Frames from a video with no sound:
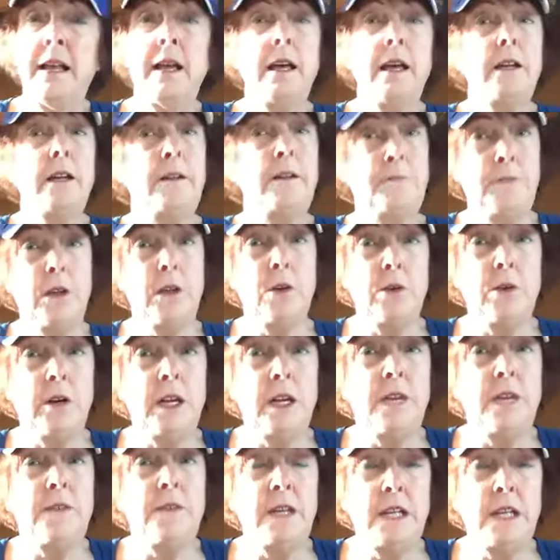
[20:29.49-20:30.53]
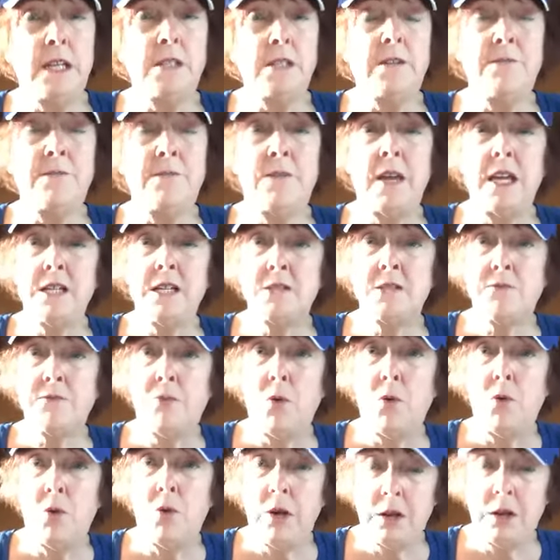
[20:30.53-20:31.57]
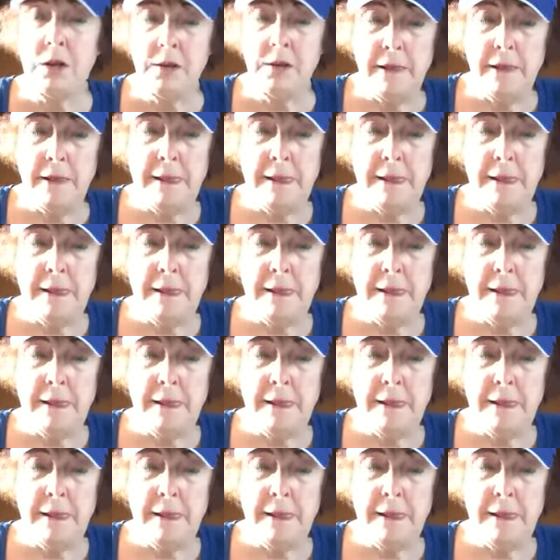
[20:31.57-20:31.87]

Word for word: and a few are even into phase four,